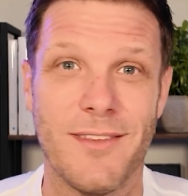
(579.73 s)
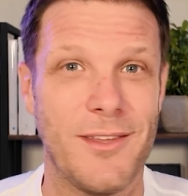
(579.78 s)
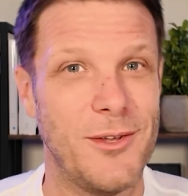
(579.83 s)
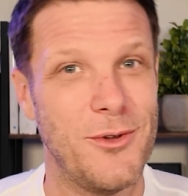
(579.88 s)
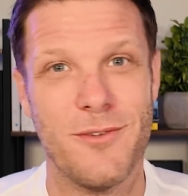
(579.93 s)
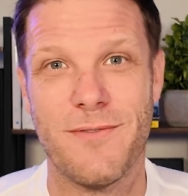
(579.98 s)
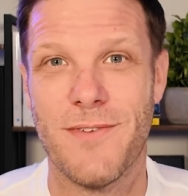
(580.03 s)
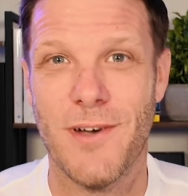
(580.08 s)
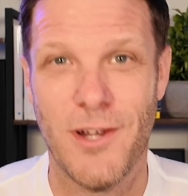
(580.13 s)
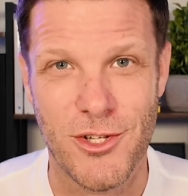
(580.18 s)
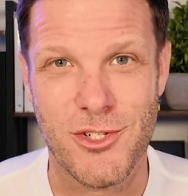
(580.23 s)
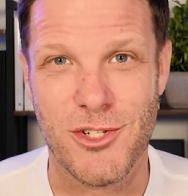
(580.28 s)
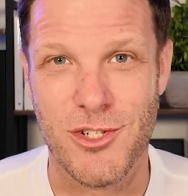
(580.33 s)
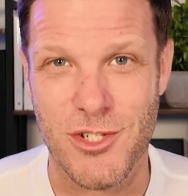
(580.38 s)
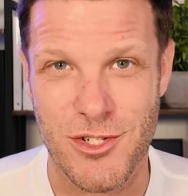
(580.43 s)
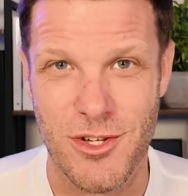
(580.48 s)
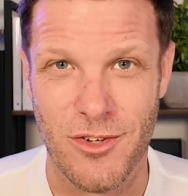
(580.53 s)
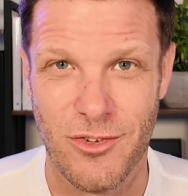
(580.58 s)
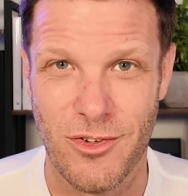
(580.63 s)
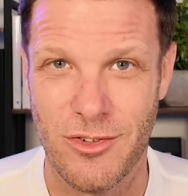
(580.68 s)
The new
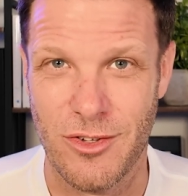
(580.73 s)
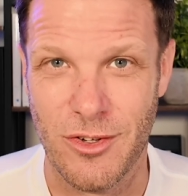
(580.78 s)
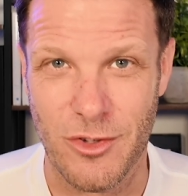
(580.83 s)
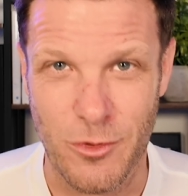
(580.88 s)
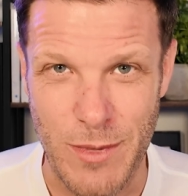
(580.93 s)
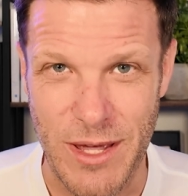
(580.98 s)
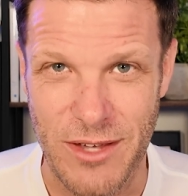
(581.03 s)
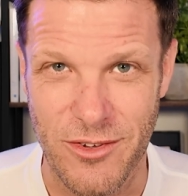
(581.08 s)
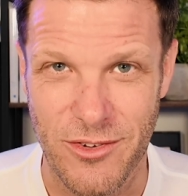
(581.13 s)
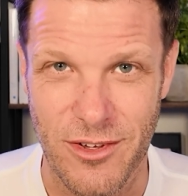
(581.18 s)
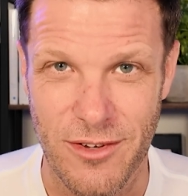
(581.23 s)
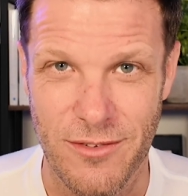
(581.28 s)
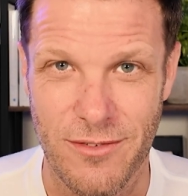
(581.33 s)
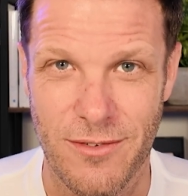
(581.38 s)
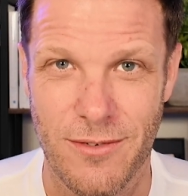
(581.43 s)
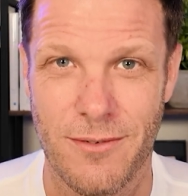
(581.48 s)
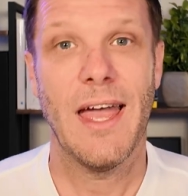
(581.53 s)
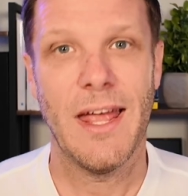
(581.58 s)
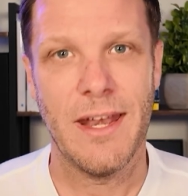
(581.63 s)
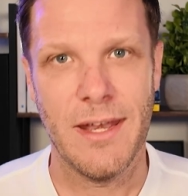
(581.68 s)
furniture is just as expensive.
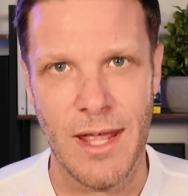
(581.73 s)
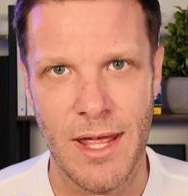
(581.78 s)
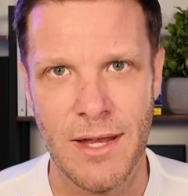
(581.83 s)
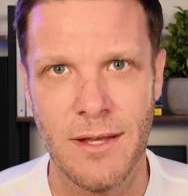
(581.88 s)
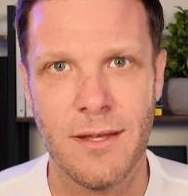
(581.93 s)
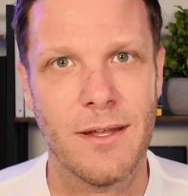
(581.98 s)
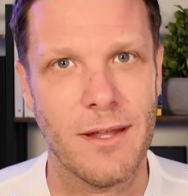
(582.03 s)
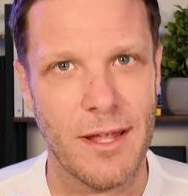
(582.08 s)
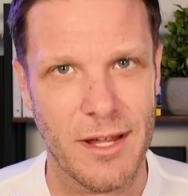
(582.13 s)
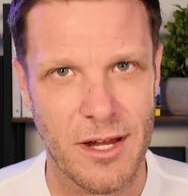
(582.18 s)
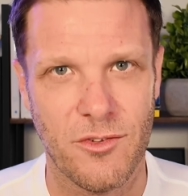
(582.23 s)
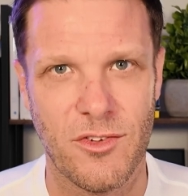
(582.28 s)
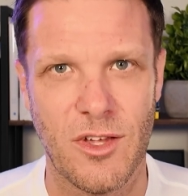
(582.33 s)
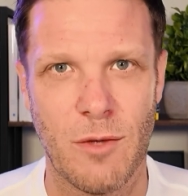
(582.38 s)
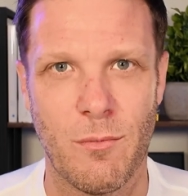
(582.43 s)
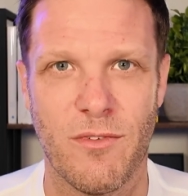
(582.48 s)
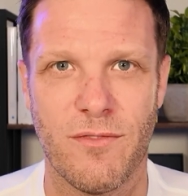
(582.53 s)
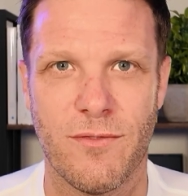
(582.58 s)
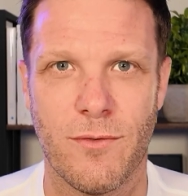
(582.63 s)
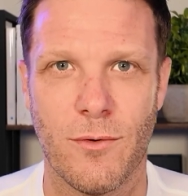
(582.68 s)
And then, like I
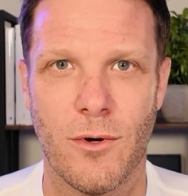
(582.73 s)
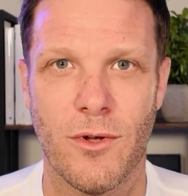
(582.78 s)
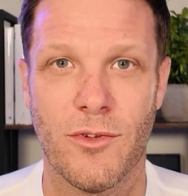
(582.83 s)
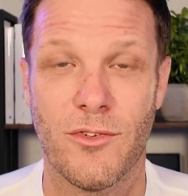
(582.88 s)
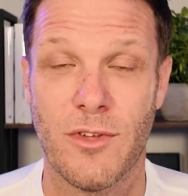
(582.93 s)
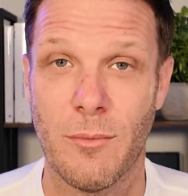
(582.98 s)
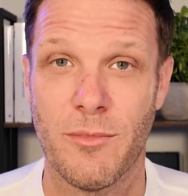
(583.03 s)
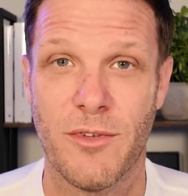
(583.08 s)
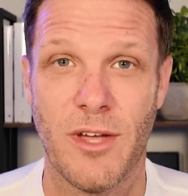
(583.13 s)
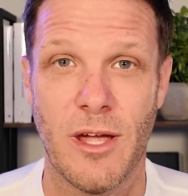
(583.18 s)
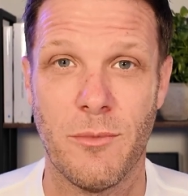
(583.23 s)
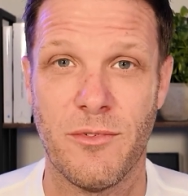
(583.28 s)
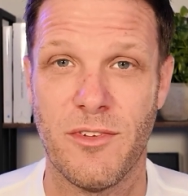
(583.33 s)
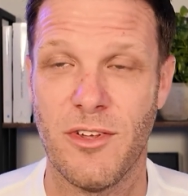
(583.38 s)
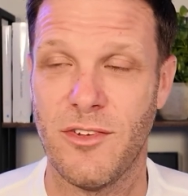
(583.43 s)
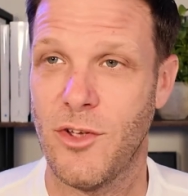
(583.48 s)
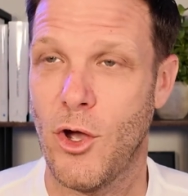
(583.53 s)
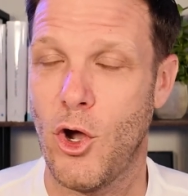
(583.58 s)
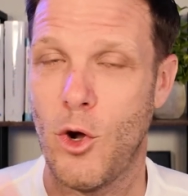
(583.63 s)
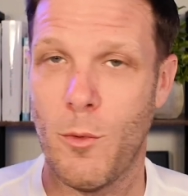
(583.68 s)
said before, sometimes
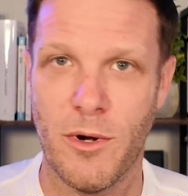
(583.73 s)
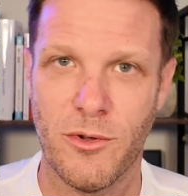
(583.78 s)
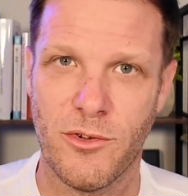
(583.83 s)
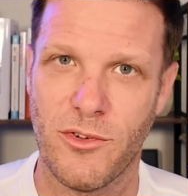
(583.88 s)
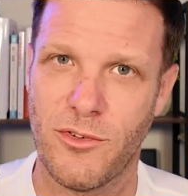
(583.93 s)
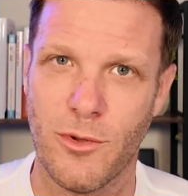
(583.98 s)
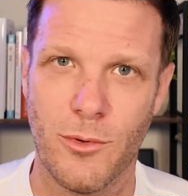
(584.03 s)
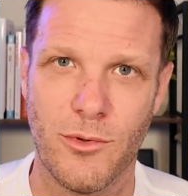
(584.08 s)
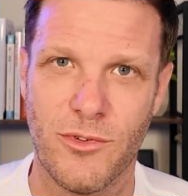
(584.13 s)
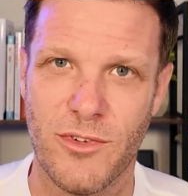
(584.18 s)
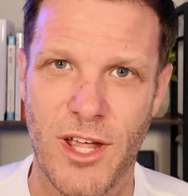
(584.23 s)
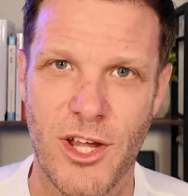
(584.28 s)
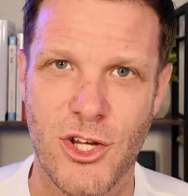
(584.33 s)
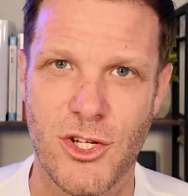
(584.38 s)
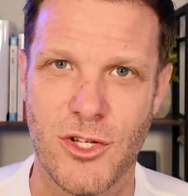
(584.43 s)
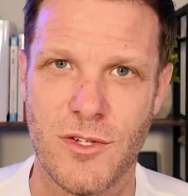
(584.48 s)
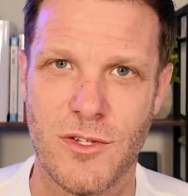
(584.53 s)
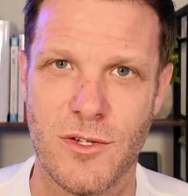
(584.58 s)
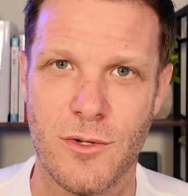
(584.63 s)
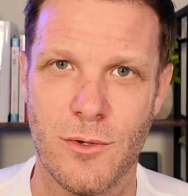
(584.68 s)
these homeowners
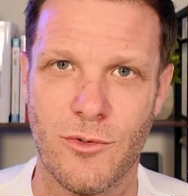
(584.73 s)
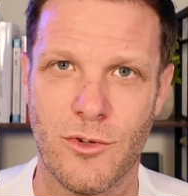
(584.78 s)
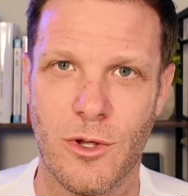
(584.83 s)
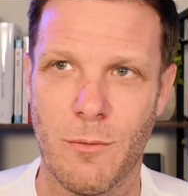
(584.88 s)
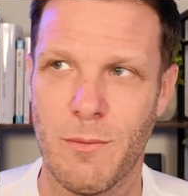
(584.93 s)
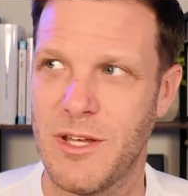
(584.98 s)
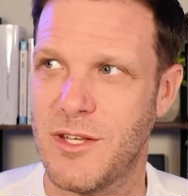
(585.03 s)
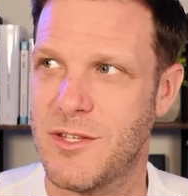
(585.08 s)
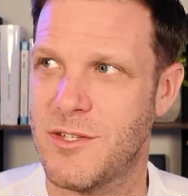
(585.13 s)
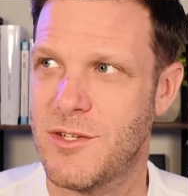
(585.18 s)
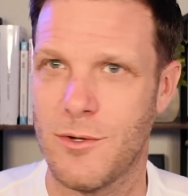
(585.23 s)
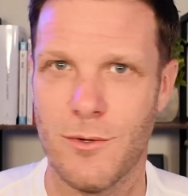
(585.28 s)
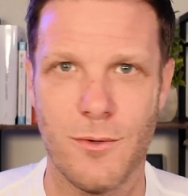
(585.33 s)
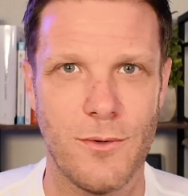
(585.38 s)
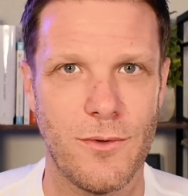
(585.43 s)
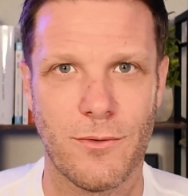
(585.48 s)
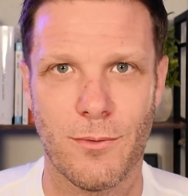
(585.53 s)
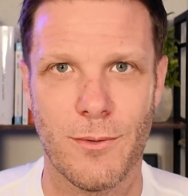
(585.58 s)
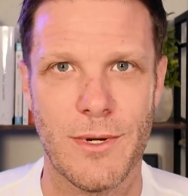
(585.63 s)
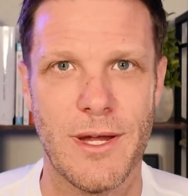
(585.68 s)
association dues can be
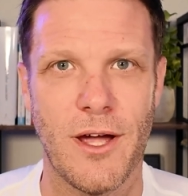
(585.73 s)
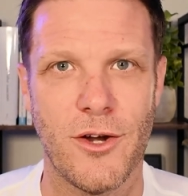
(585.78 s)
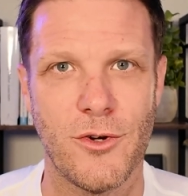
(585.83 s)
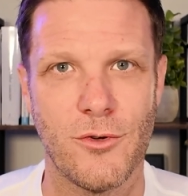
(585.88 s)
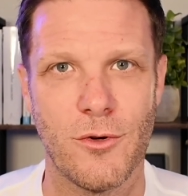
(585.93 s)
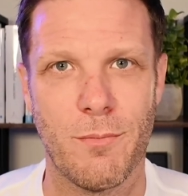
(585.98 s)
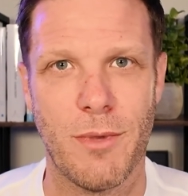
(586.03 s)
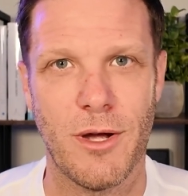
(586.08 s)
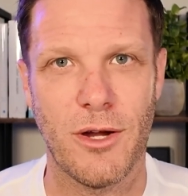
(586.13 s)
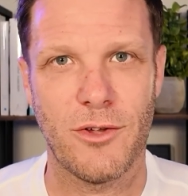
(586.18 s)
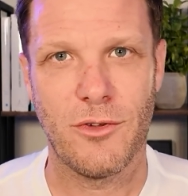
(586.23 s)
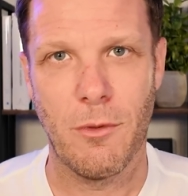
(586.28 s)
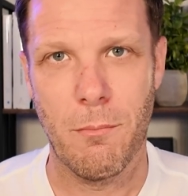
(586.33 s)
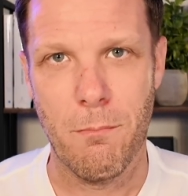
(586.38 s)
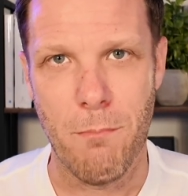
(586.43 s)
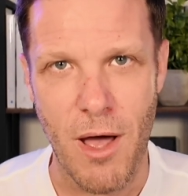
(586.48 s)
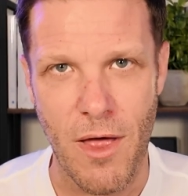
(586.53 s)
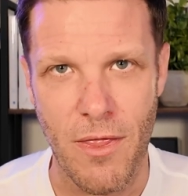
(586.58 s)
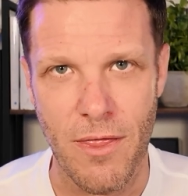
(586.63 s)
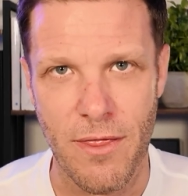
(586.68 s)
$200-300 a
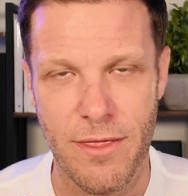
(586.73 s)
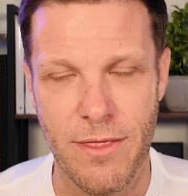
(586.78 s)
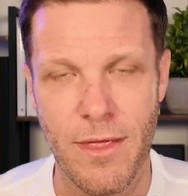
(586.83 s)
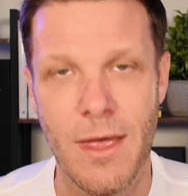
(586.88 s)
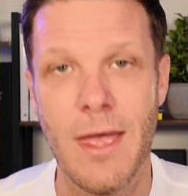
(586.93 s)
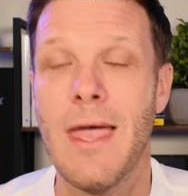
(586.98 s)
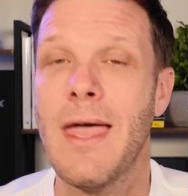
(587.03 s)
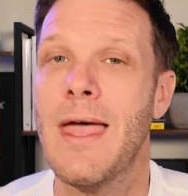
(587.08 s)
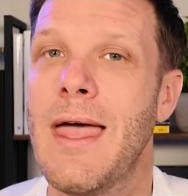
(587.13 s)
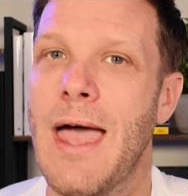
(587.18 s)
month,